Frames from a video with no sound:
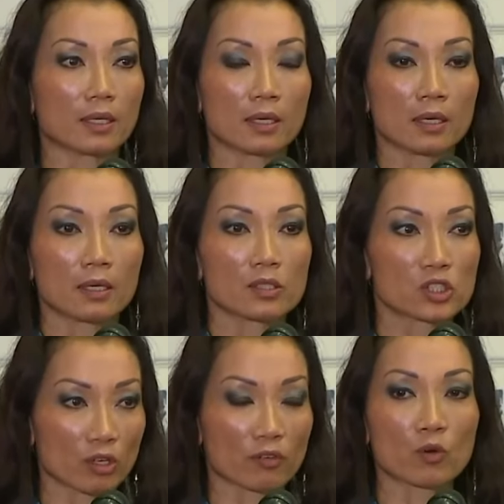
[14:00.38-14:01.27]
proud of
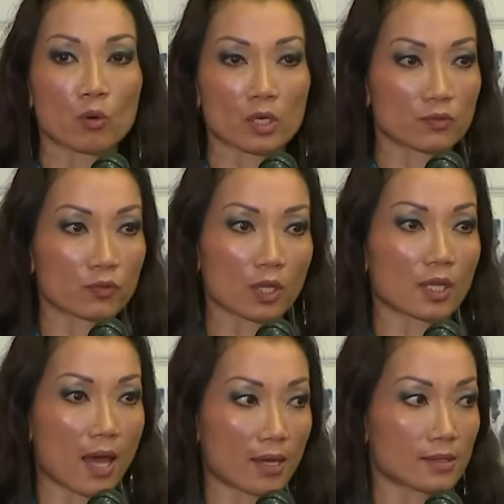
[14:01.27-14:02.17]
the Zahau family
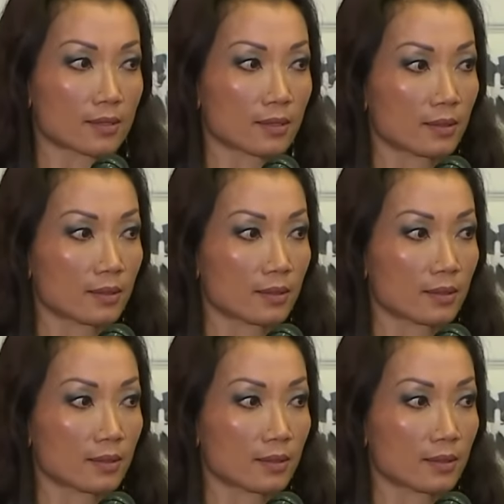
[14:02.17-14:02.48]
for working